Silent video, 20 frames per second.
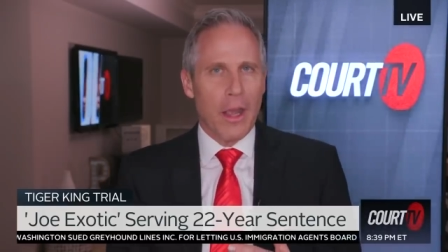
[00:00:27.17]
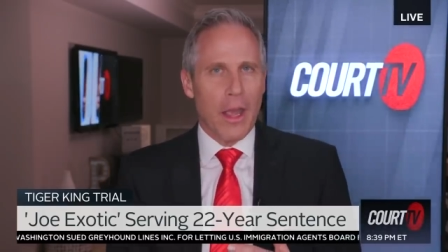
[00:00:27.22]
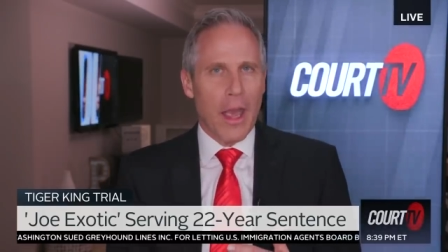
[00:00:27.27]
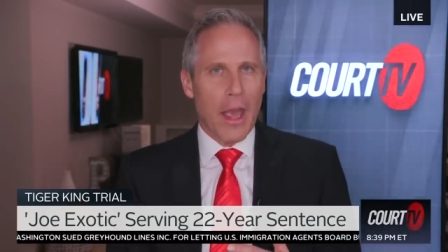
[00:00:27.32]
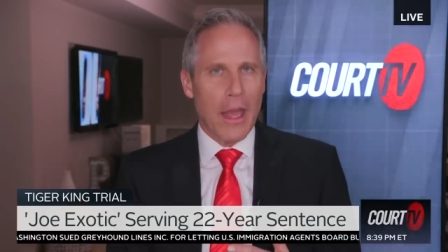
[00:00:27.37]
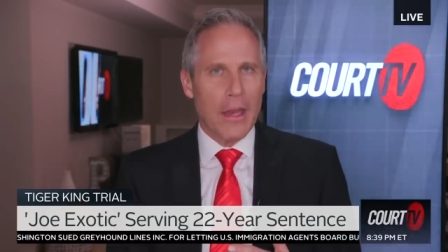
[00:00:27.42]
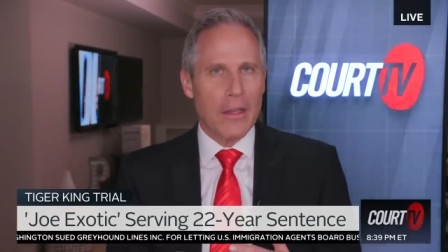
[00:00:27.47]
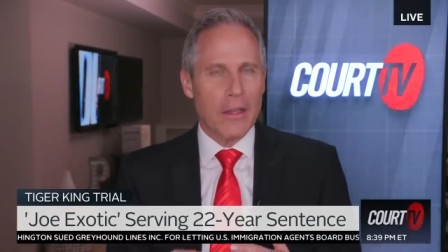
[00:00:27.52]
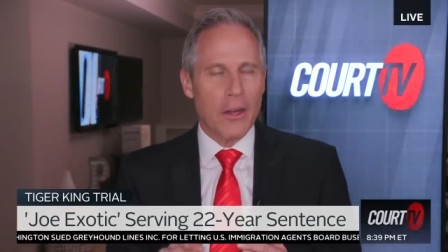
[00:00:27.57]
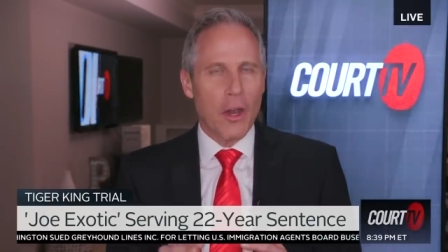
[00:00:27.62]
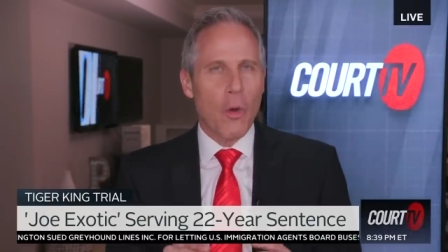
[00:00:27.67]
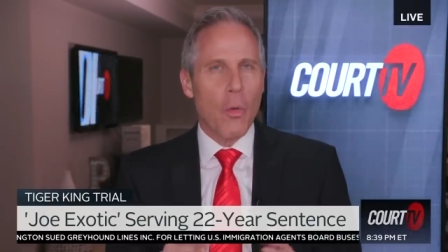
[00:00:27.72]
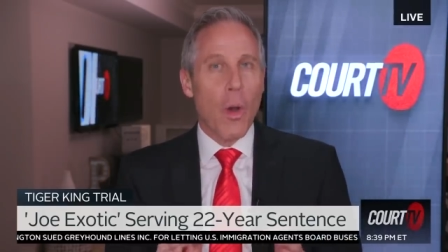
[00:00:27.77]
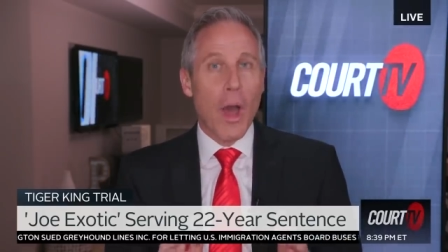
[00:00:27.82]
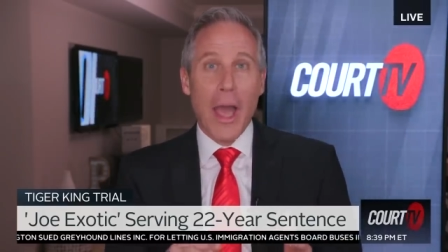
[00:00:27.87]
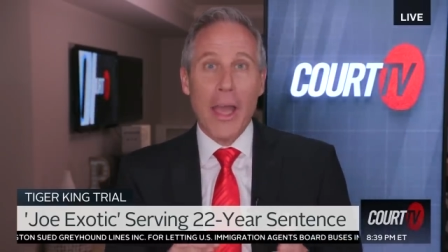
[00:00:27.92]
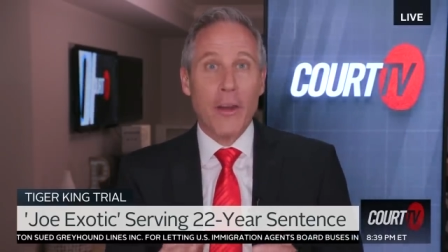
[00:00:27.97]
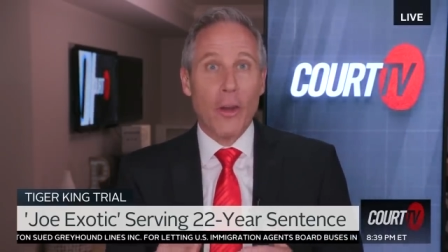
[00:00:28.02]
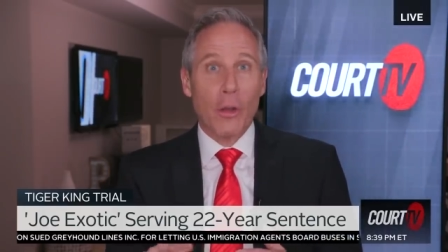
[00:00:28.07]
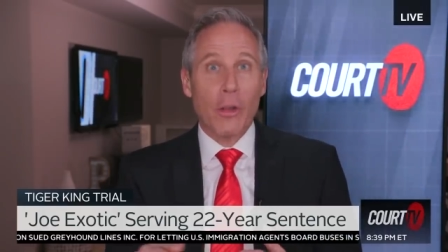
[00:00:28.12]
And you know
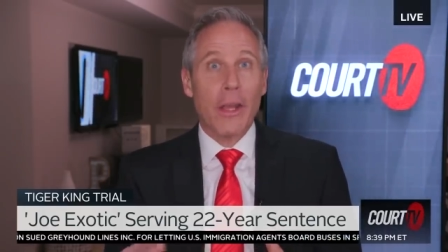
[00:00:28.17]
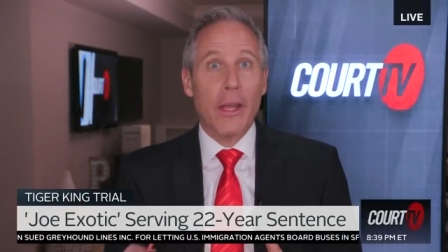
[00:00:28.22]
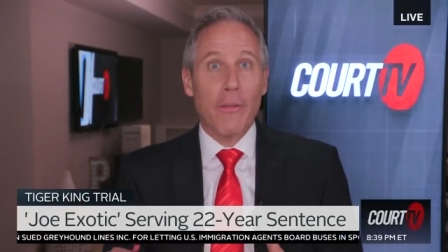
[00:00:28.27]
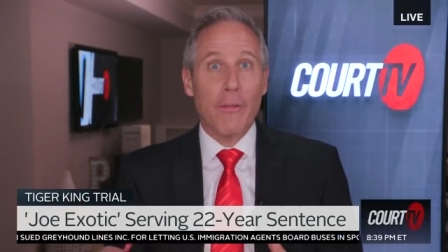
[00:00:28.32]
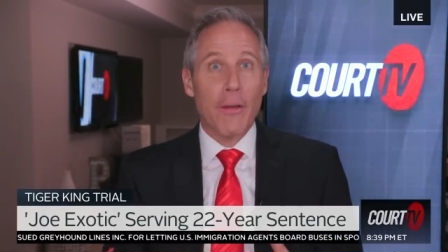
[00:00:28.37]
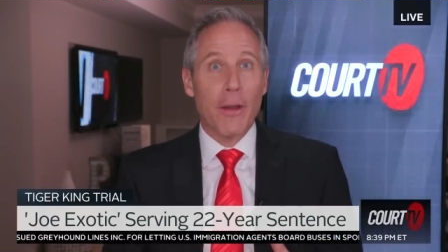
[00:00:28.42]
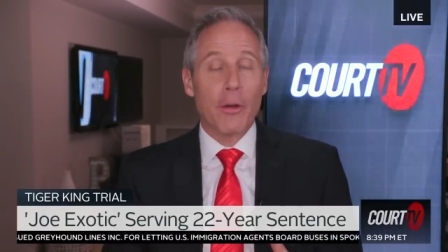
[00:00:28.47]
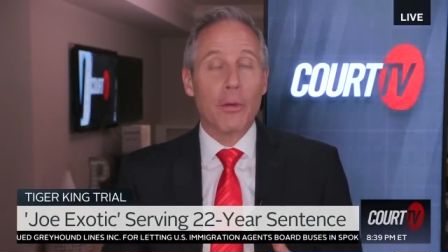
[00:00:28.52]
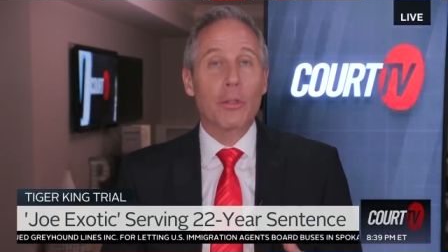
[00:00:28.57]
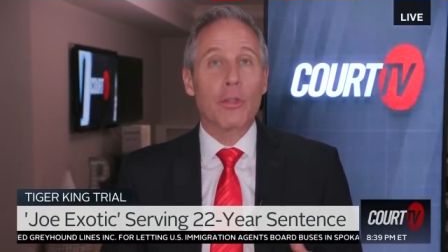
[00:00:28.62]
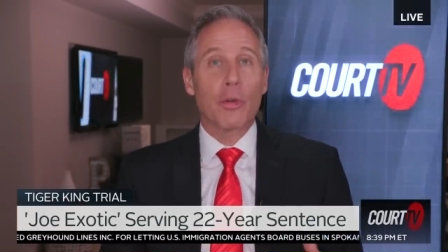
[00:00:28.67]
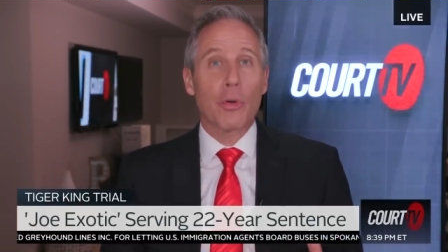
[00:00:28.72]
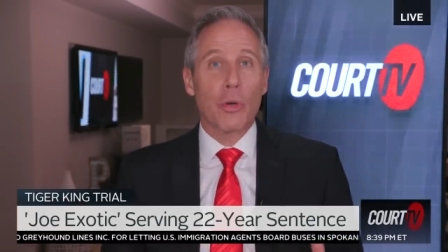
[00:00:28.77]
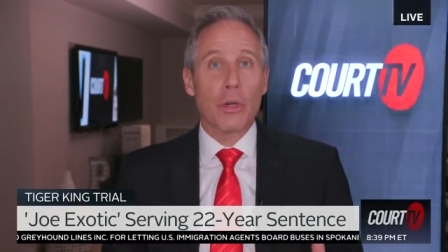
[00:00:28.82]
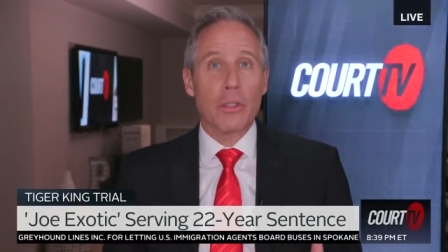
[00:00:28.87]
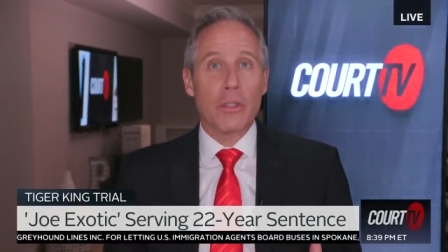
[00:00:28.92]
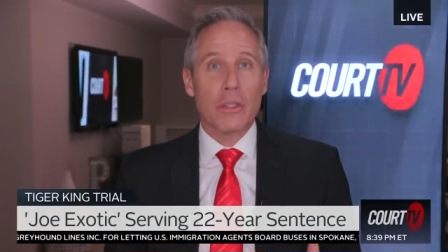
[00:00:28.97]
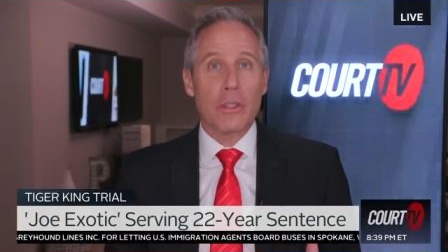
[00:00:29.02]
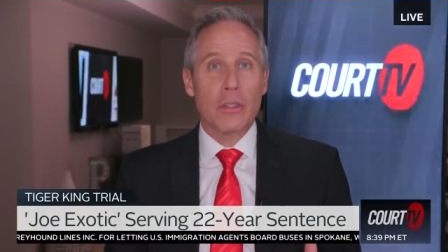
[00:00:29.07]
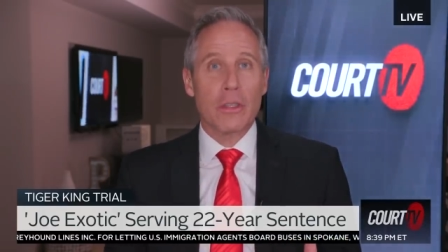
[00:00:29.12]
why I don't like federal
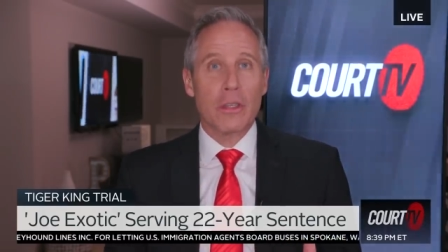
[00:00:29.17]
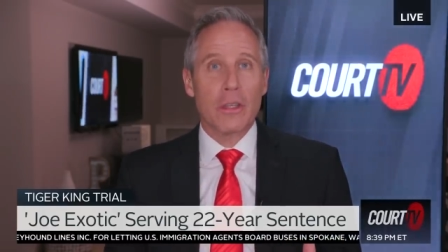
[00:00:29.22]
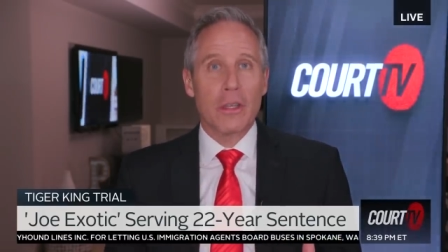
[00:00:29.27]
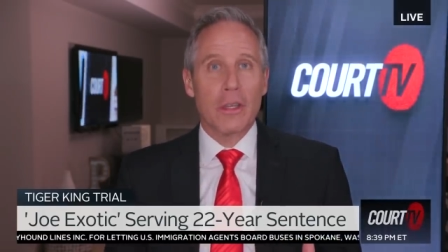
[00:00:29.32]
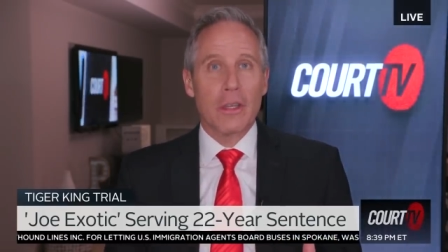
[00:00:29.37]
courts?